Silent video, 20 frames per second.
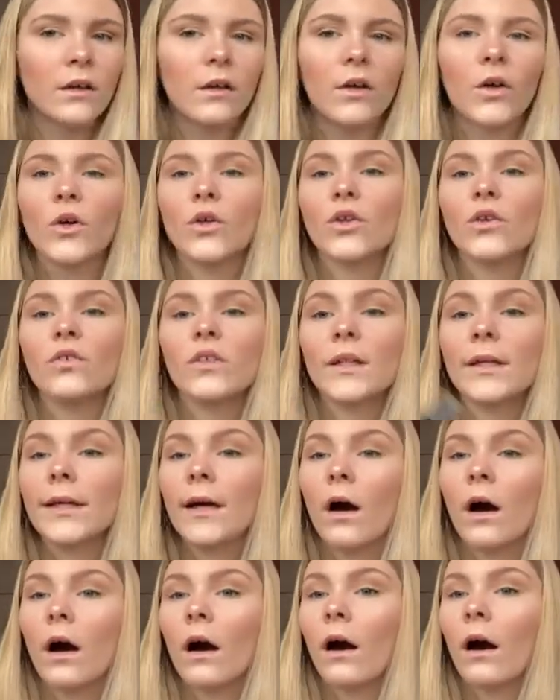Obviously,
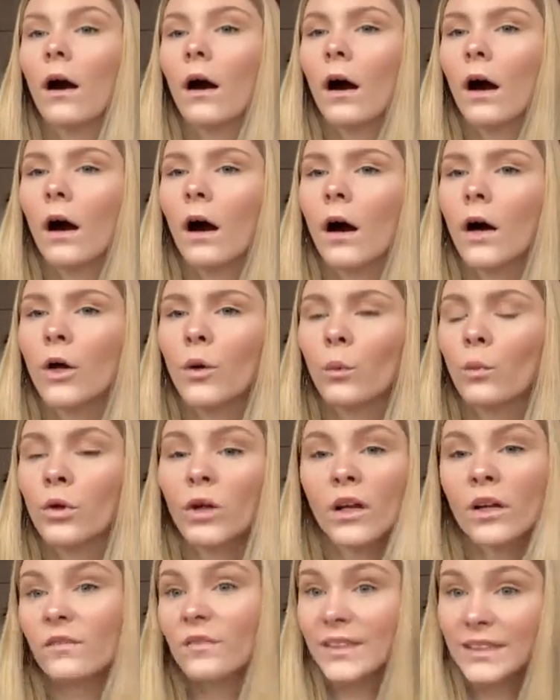none
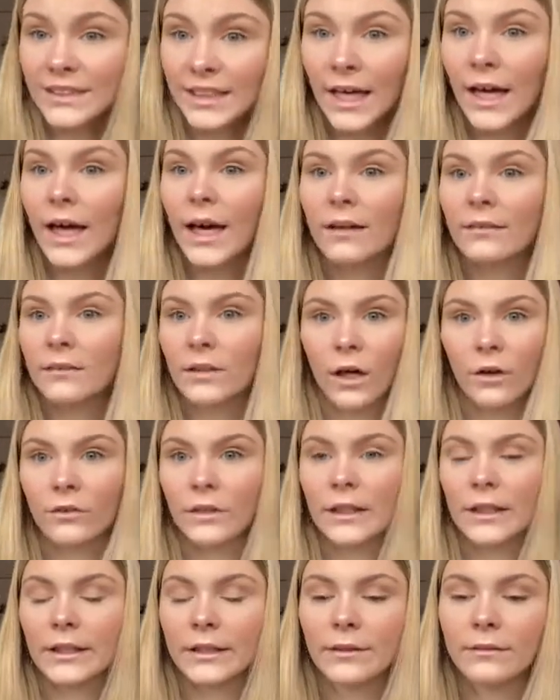of us can
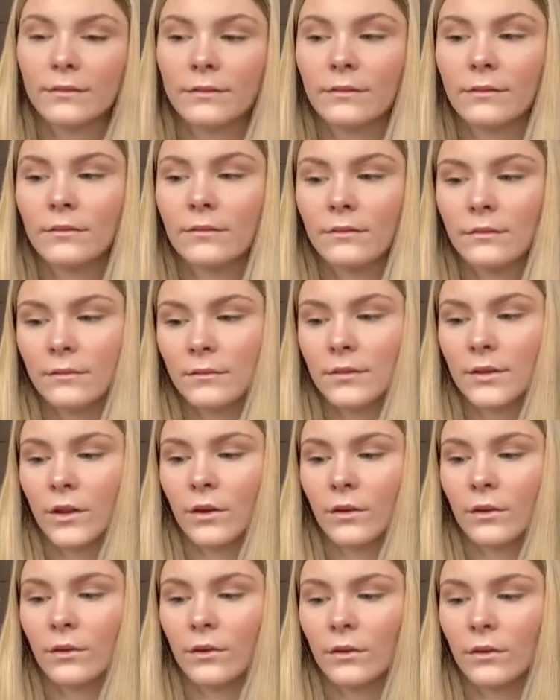currently, so I
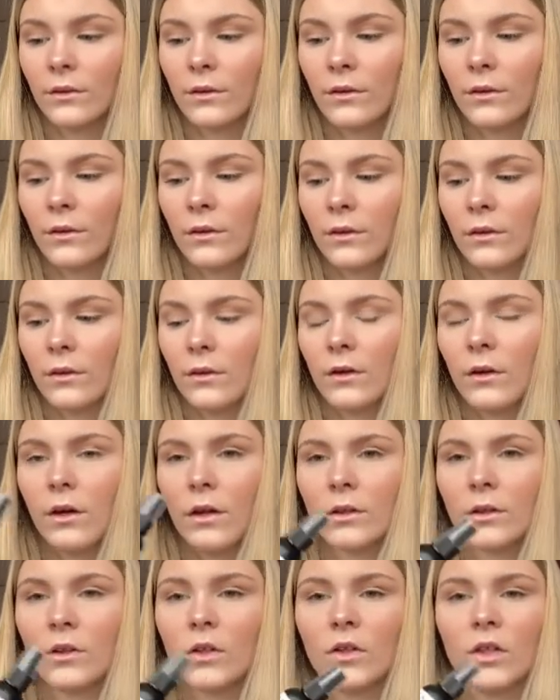don't
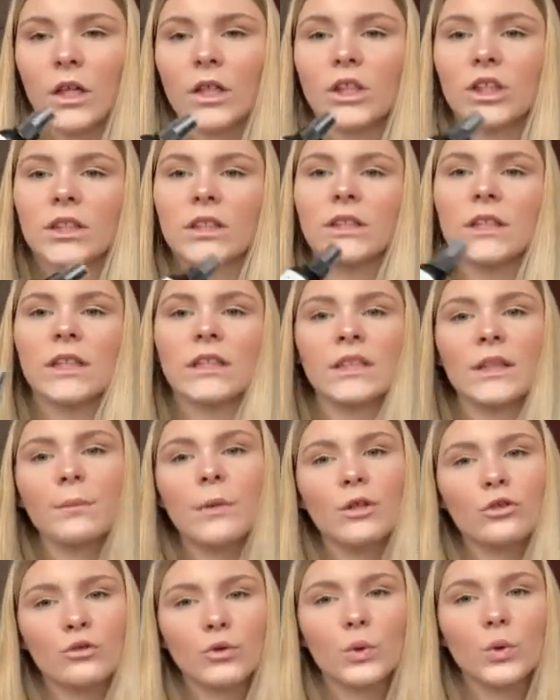know, it kind of just sits in my
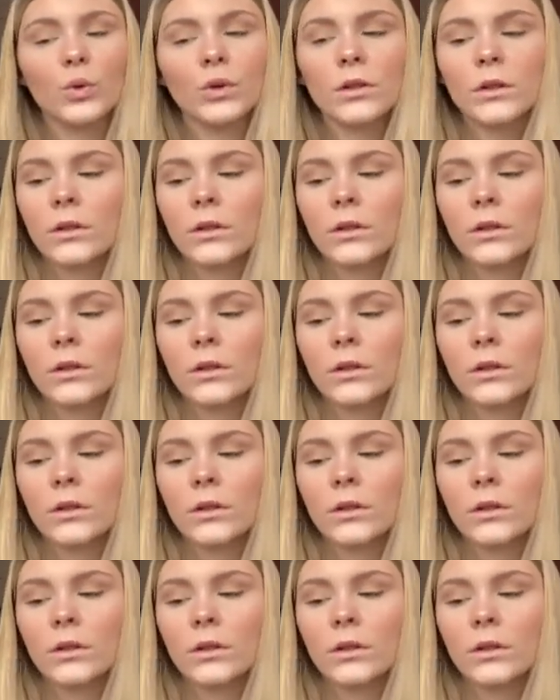drawers.